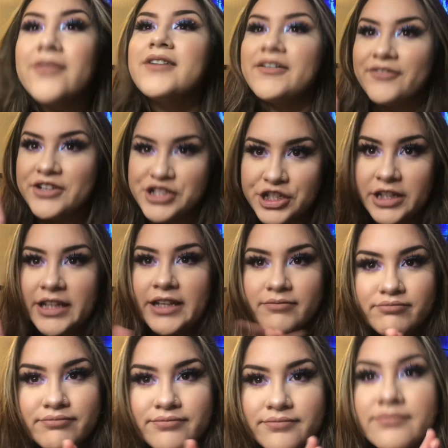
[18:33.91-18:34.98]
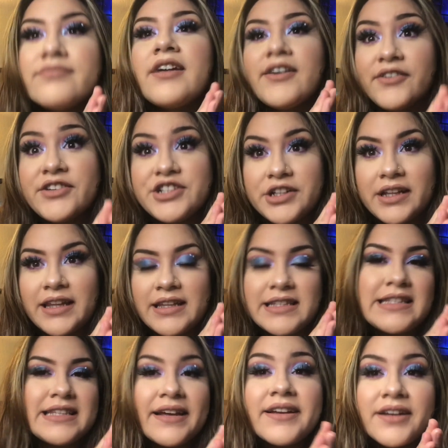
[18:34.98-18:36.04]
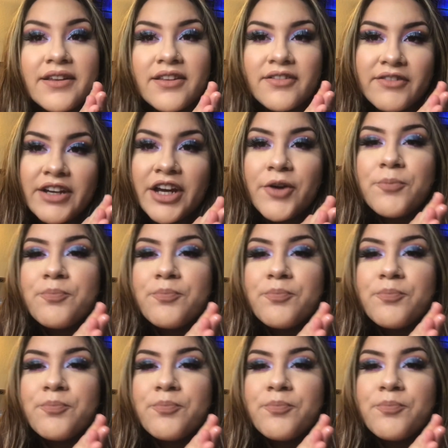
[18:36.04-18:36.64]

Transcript: officially. Officially, this is the end of the video.